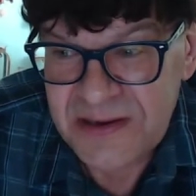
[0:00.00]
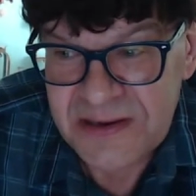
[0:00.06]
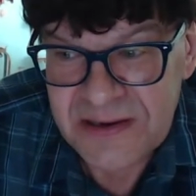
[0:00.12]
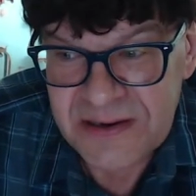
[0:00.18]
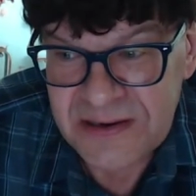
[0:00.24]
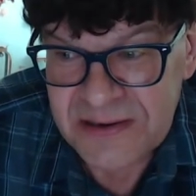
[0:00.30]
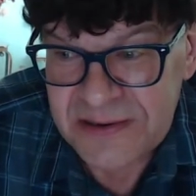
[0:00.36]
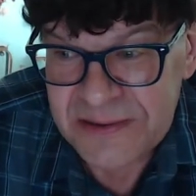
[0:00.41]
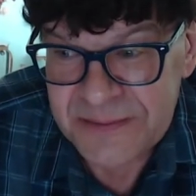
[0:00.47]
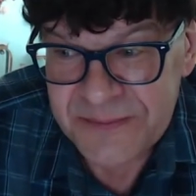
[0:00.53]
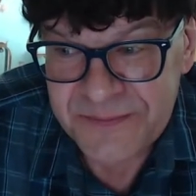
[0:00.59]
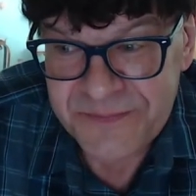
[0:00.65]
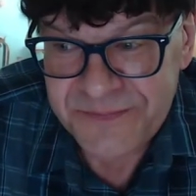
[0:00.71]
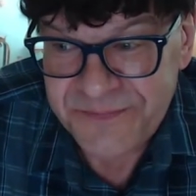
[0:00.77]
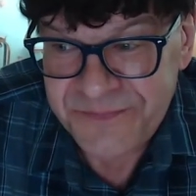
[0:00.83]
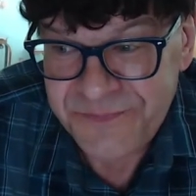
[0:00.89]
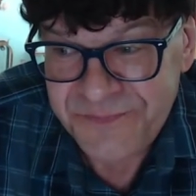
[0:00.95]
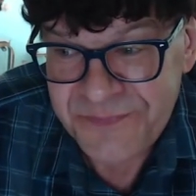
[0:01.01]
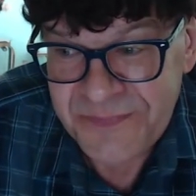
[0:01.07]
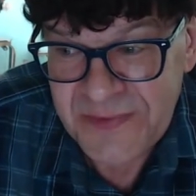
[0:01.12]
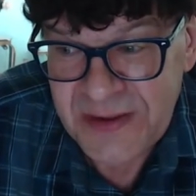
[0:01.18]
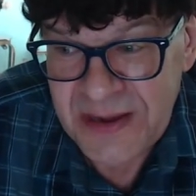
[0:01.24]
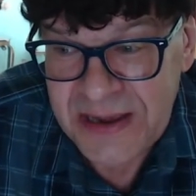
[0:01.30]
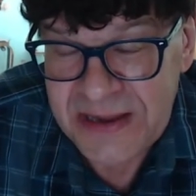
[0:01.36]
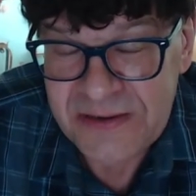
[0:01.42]
Um,
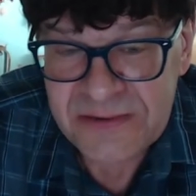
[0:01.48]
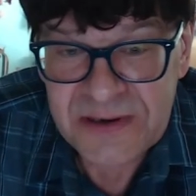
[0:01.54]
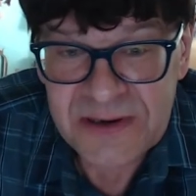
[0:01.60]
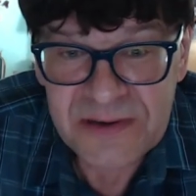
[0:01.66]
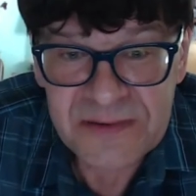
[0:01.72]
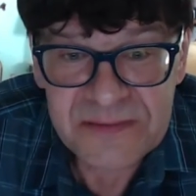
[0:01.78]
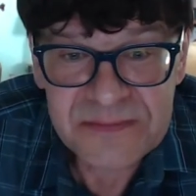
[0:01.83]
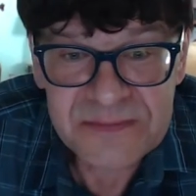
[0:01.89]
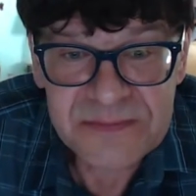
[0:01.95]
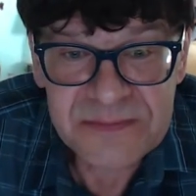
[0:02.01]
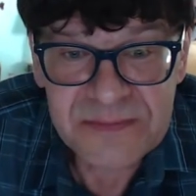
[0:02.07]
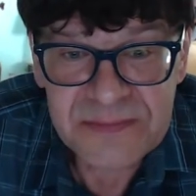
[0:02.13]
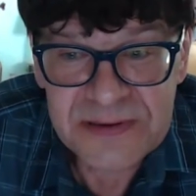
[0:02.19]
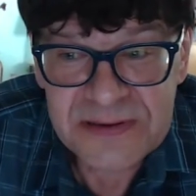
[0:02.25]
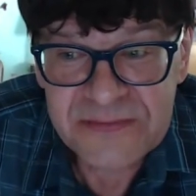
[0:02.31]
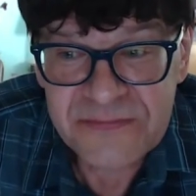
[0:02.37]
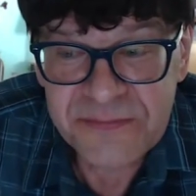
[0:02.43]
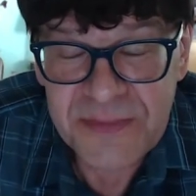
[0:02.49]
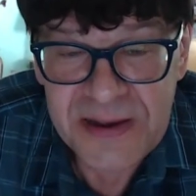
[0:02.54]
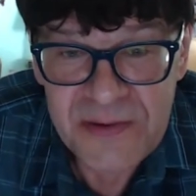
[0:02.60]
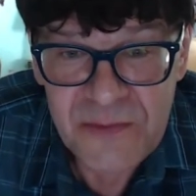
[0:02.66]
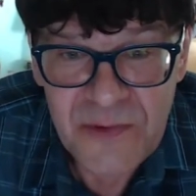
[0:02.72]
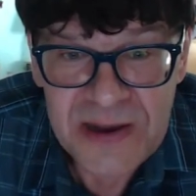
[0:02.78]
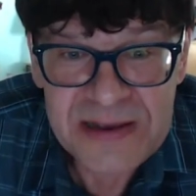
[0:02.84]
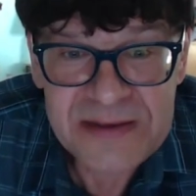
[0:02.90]
I don't know. If
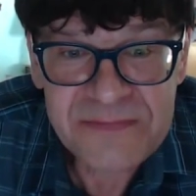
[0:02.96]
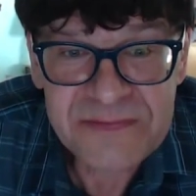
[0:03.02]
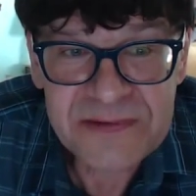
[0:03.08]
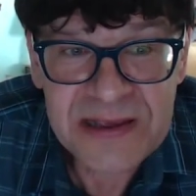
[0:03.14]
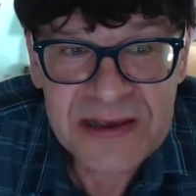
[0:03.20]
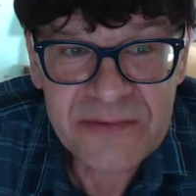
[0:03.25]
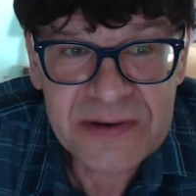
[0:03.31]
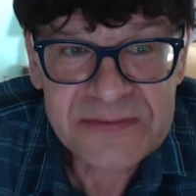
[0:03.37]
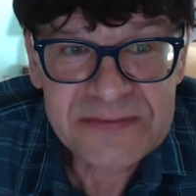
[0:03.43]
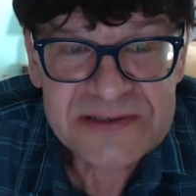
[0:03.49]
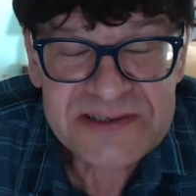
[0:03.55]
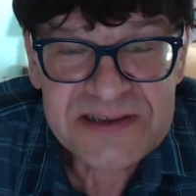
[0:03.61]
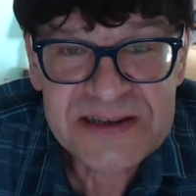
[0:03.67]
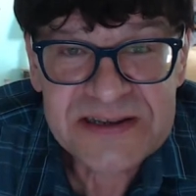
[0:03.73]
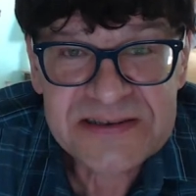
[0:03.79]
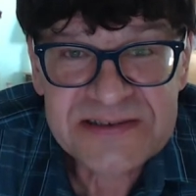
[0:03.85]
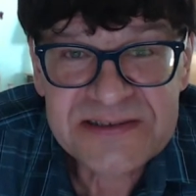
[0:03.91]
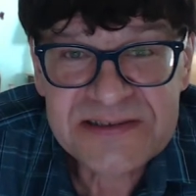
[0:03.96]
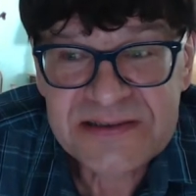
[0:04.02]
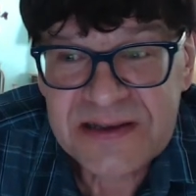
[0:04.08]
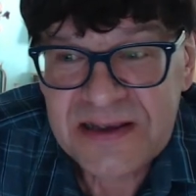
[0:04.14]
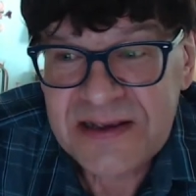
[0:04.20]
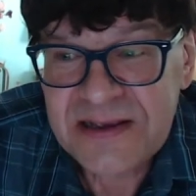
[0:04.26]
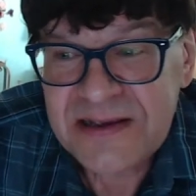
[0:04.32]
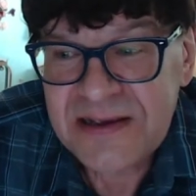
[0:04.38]
my wife, however, says
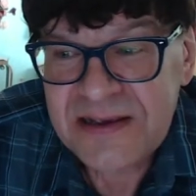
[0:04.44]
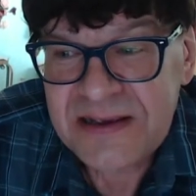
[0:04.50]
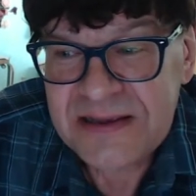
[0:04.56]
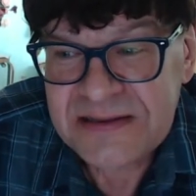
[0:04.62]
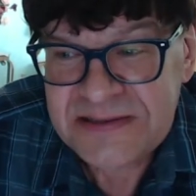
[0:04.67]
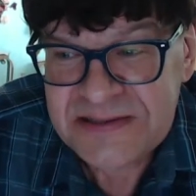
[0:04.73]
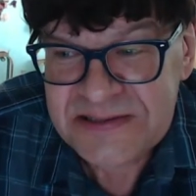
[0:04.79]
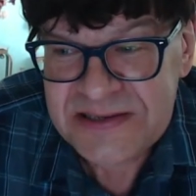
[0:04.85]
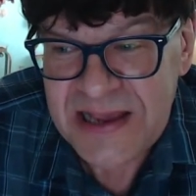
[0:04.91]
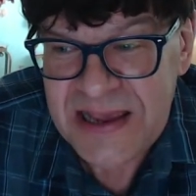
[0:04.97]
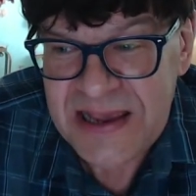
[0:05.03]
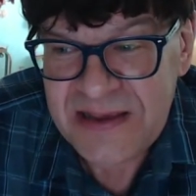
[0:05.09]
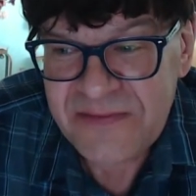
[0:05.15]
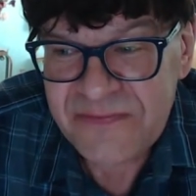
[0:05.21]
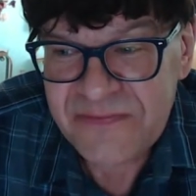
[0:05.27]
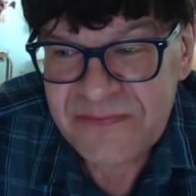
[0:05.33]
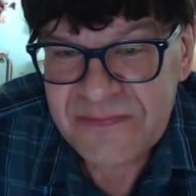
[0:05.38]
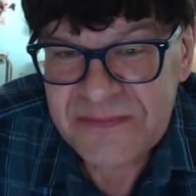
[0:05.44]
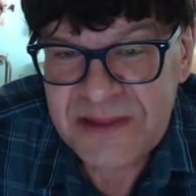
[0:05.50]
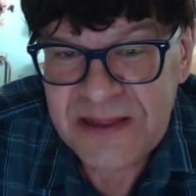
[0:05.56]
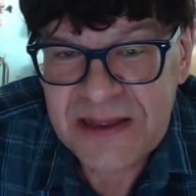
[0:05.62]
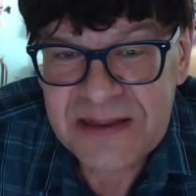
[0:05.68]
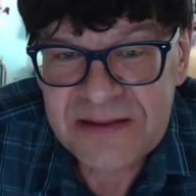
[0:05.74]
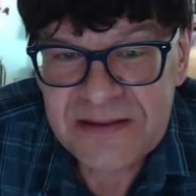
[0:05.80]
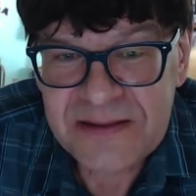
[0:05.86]
it's safe,
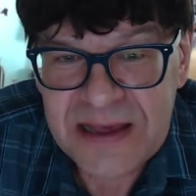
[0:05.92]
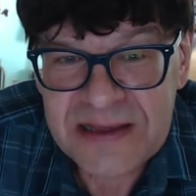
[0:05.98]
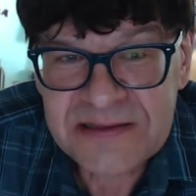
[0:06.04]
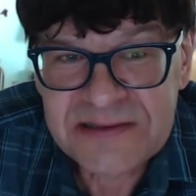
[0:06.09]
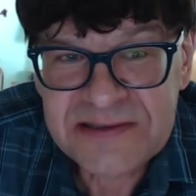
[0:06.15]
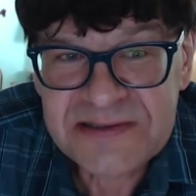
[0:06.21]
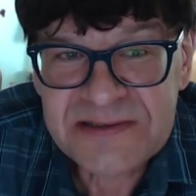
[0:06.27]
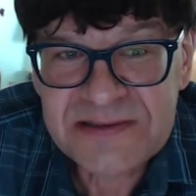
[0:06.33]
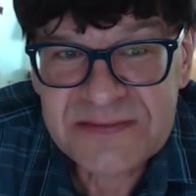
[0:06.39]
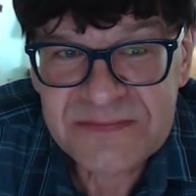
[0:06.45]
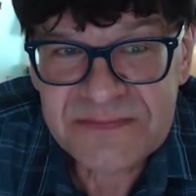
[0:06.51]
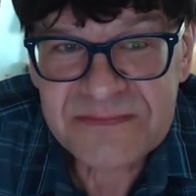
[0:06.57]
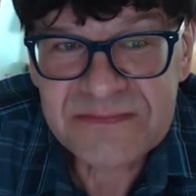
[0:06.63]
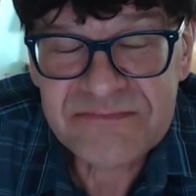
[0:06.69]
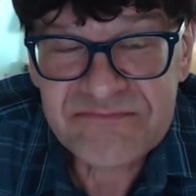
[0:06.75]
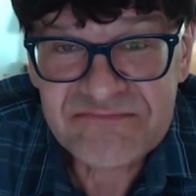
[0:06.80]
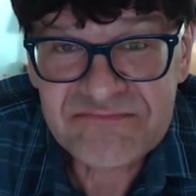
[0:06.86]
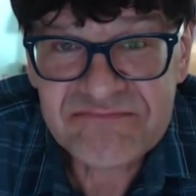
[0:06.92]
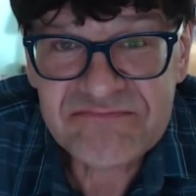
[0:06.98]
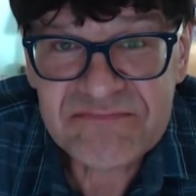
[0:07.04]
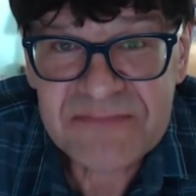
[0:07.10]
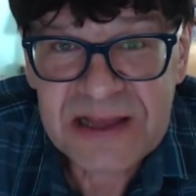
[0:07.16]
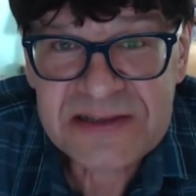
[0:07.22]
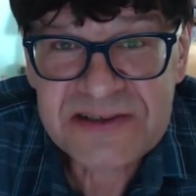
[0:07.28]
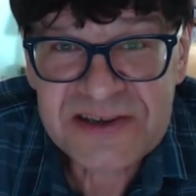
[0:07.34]
then that's
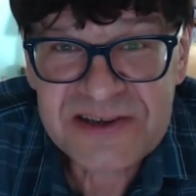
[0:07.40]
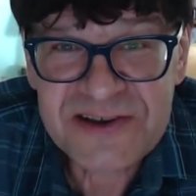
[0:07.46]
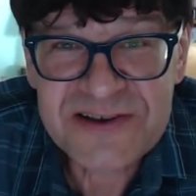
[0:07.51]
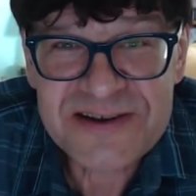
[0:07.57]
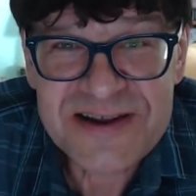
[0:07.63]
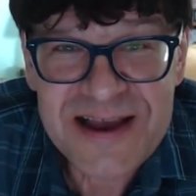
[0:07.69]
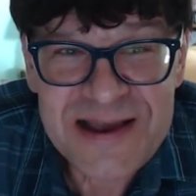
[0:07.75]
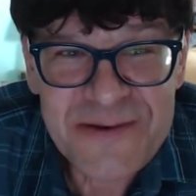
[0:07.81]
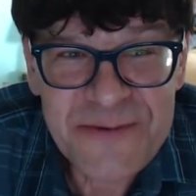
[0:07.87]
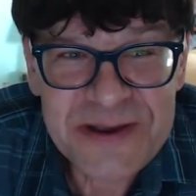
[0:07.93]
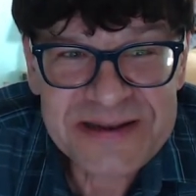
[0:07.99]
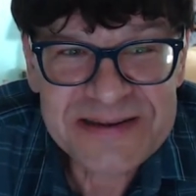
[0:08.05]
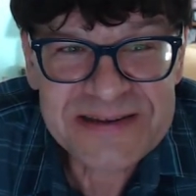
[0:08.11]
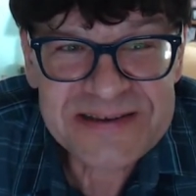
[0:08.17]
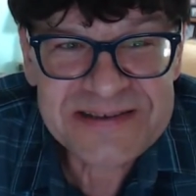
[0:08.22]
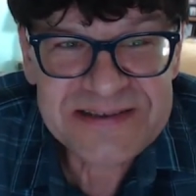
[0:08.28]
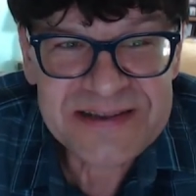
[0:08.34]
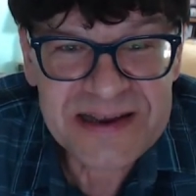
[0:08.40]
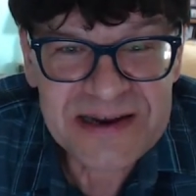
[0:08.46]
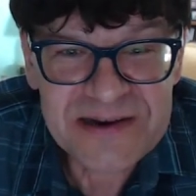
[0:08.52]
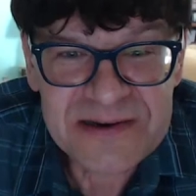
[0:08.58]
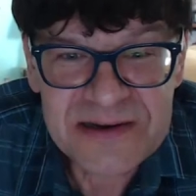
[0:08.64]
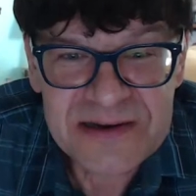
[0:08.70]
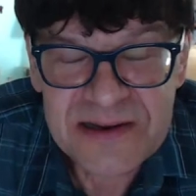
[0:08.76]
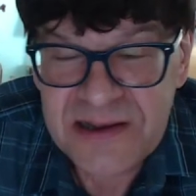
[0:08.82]
that's a good eyewitness
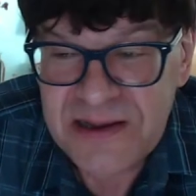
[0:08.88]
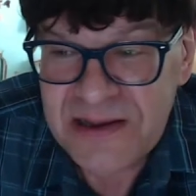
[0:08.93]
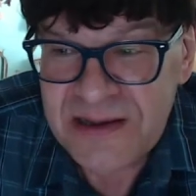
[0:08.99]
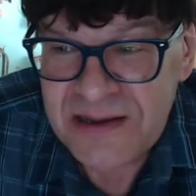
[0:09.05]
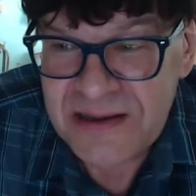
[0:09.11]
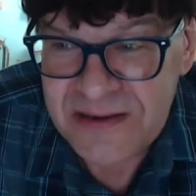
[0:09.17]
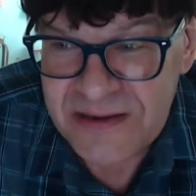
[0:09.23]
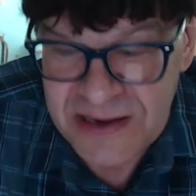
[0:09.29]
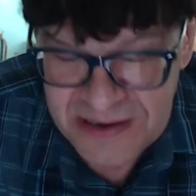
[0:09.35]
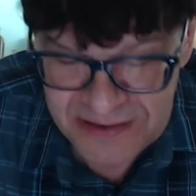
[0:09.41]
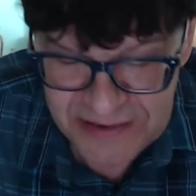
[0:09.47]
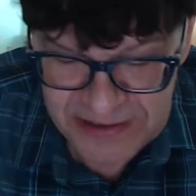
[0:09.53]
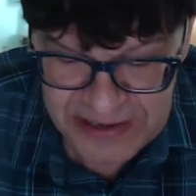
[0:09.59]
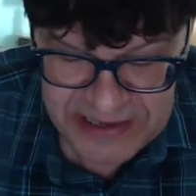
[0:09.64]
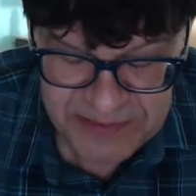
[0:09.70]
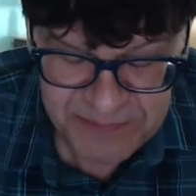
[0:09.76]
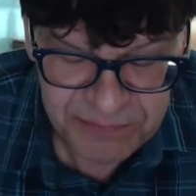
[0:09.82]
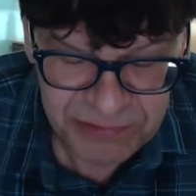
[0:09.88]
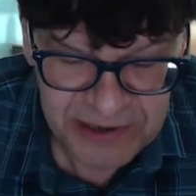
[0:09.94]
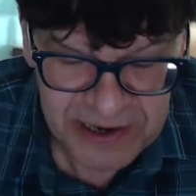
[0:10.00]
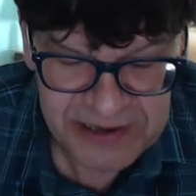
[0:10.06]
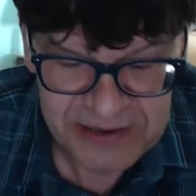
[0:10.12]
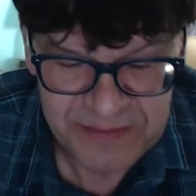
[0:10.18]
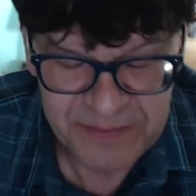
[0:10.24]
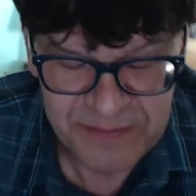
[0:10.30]
there. Uh, I had
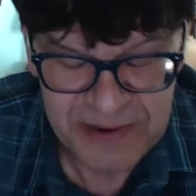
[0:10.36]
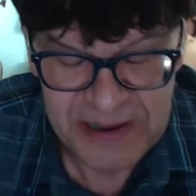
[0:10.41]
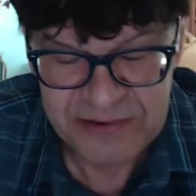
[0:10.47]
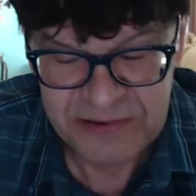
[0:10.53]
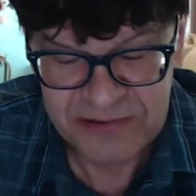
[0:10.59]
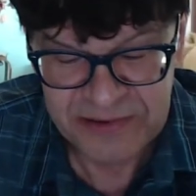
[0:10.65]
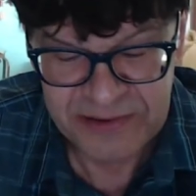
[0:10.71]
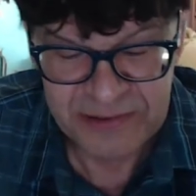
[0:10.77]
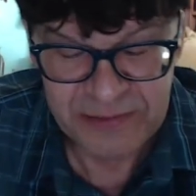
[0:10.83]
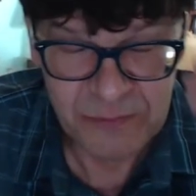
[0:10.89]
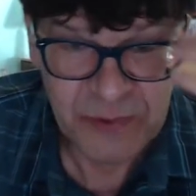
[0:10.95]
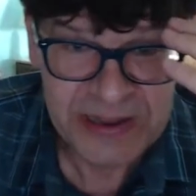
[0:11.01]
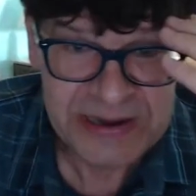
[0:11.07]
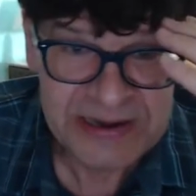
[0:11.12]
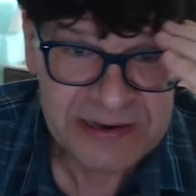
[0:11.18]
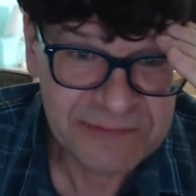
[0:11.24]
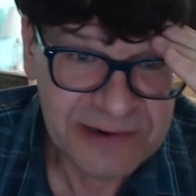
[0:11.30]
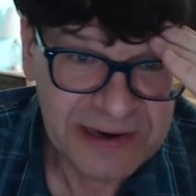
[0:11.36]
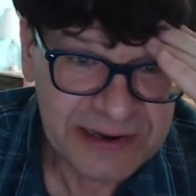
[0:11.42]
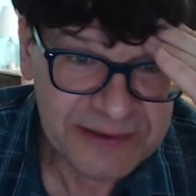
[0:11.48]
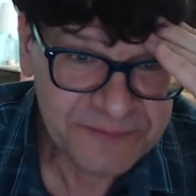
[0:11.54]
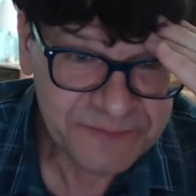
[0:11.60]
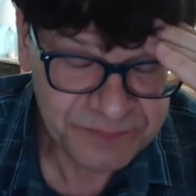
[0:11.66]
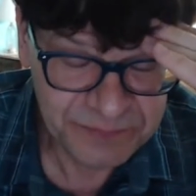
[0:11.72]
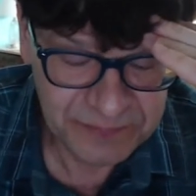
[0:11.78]
brought bought her the wedding
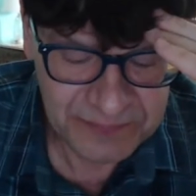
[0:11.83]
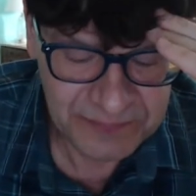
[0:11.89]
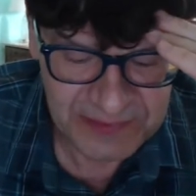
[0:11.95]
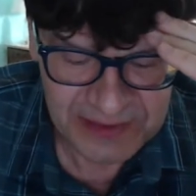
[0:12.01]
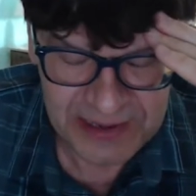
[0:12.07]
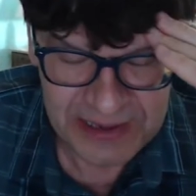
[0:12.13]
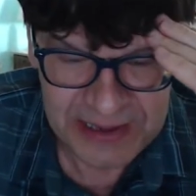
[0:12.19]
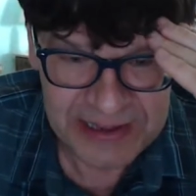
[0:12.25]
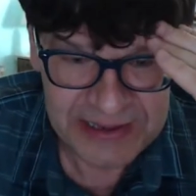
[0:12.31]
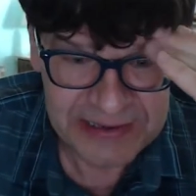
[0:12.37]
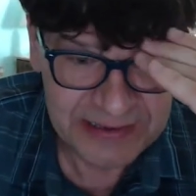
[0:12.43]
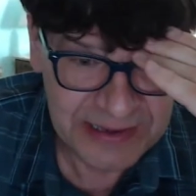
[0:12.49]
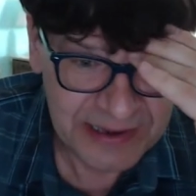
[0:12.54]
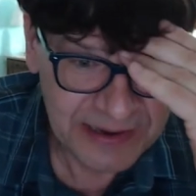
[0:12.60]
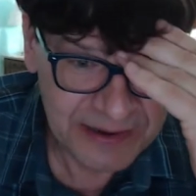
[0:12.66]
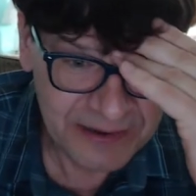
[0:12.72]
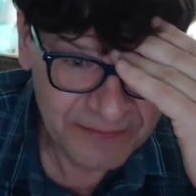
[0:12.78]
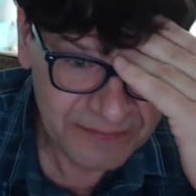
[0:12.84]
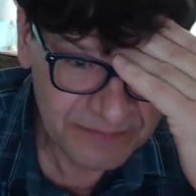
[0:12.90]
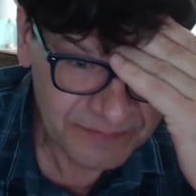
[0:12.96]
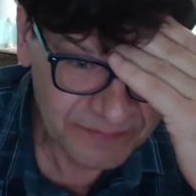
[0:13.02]
ring, and uh,